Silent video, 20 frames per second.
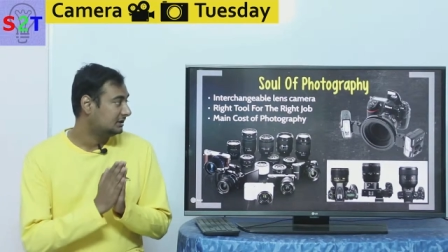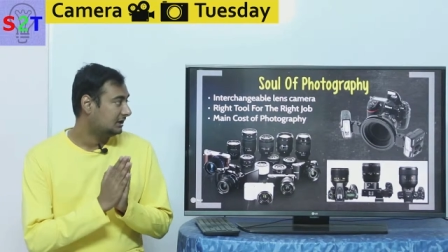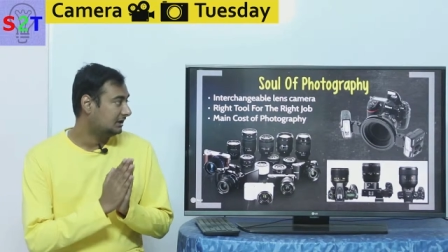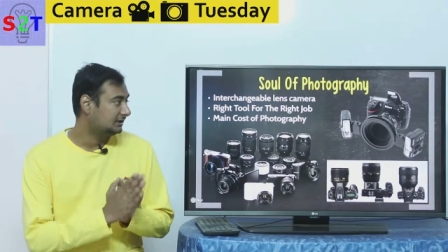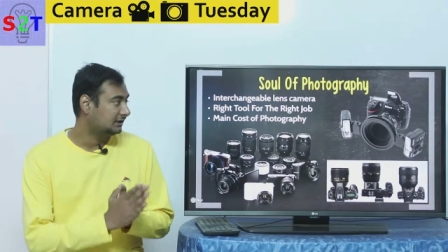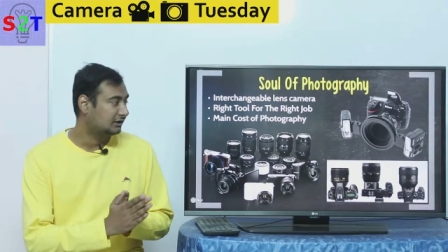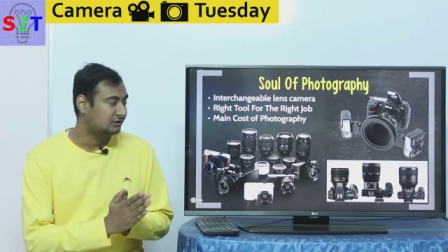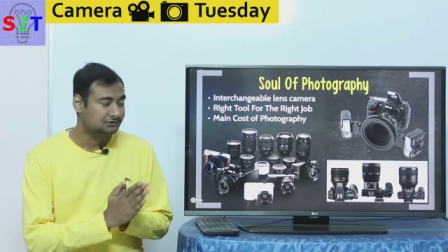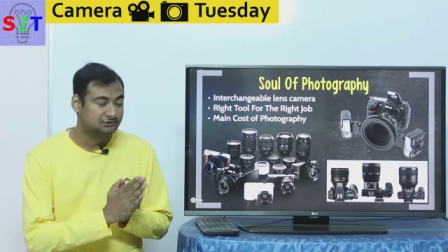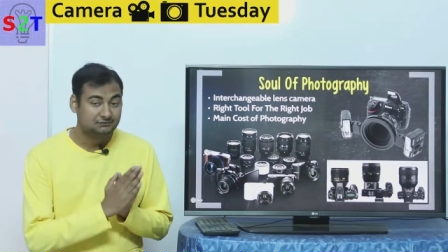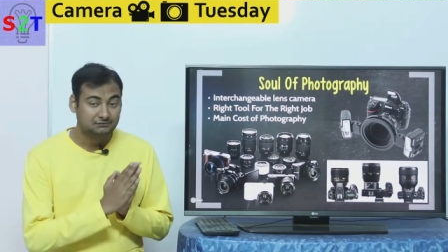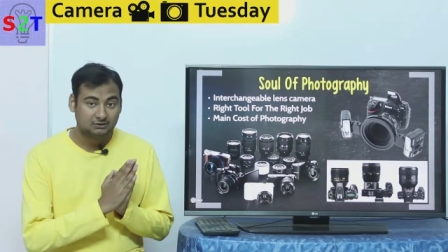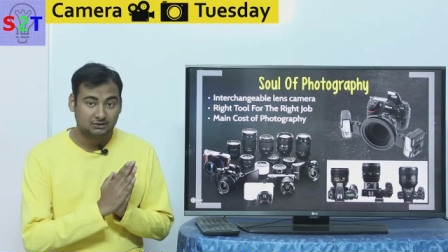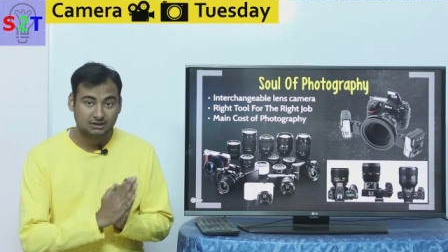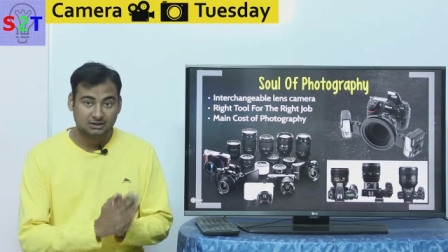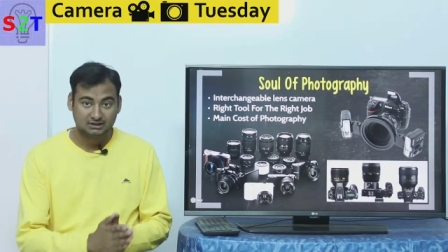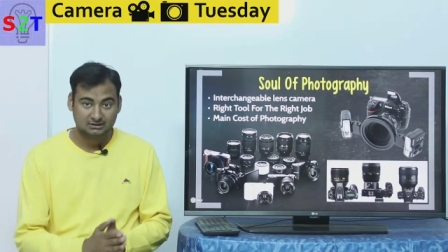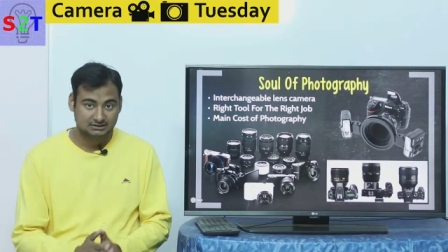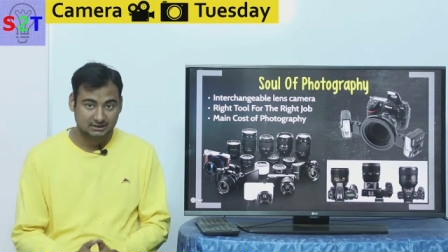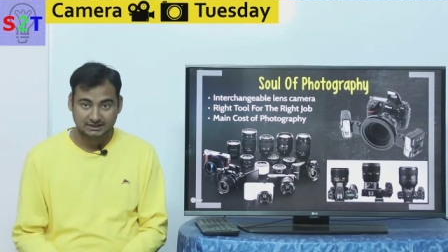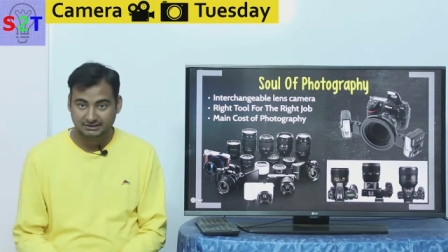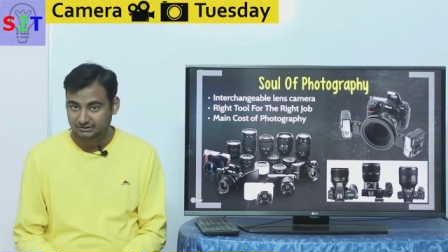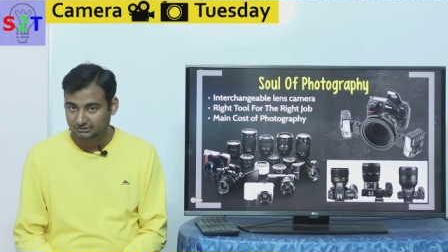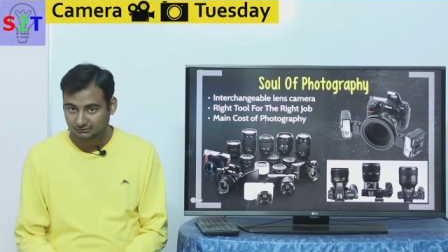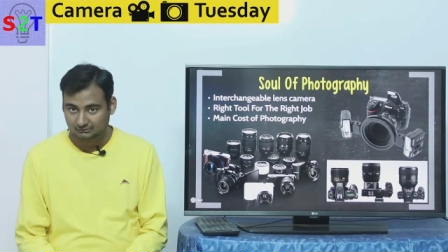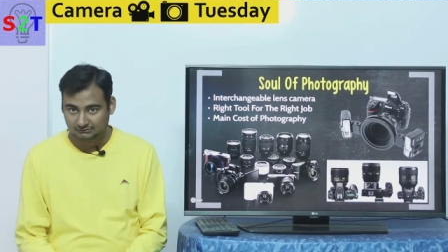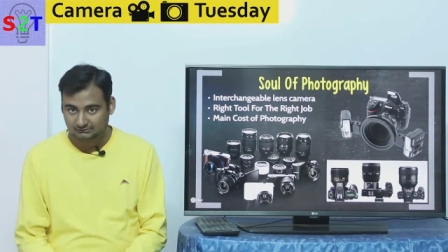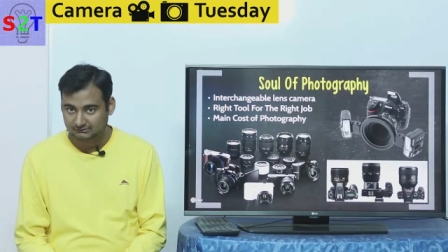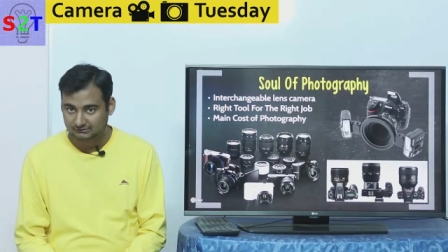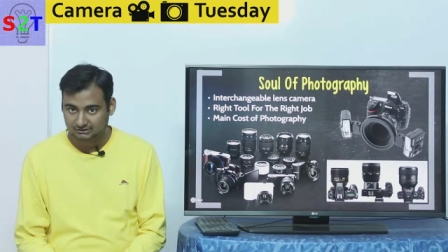allows for a right
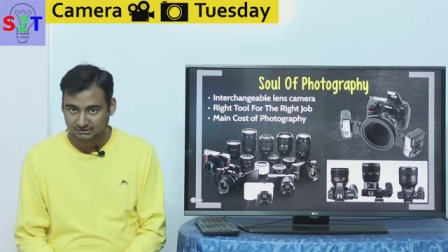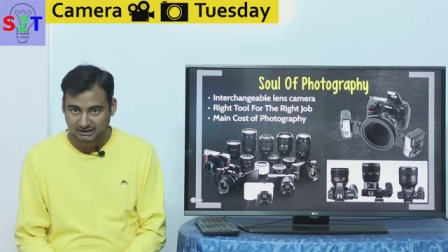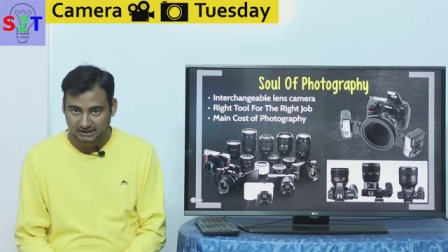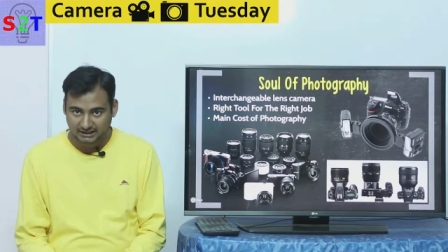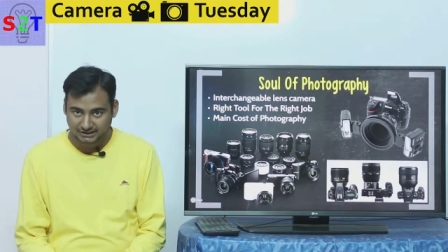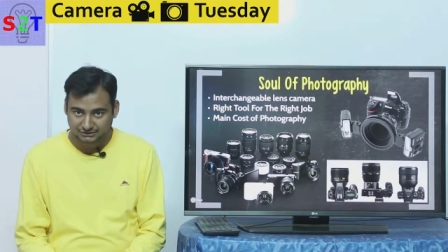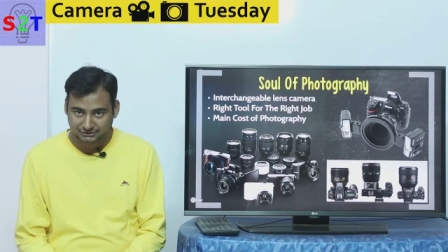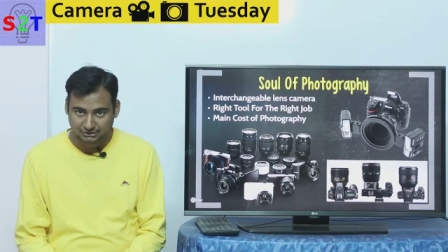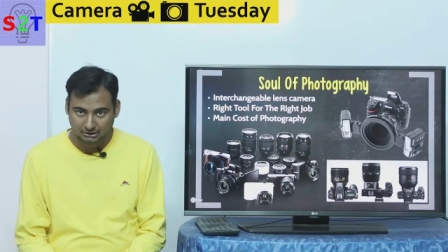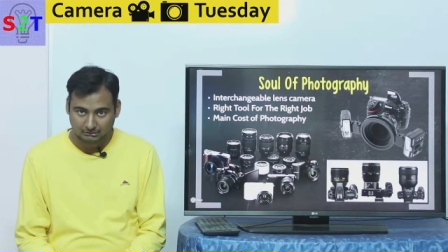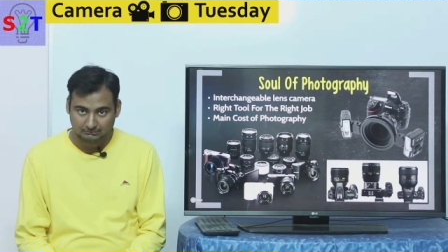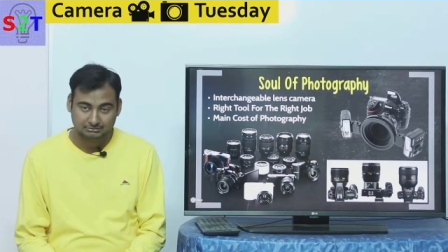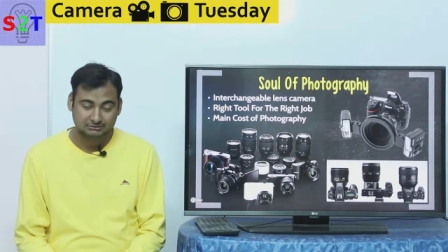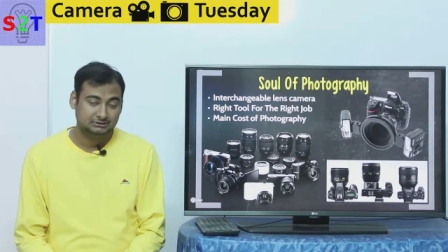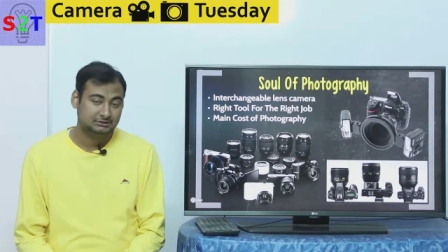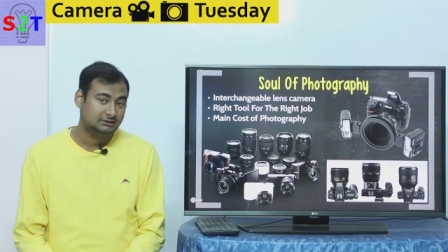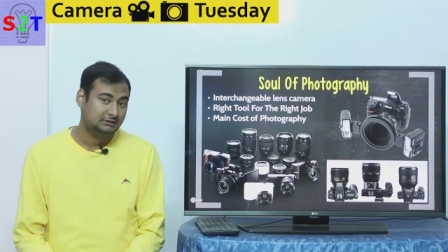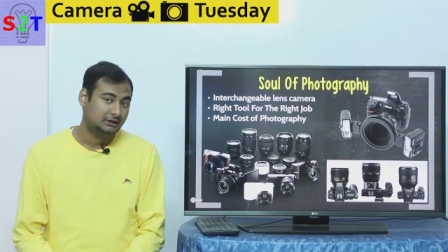tool for the right job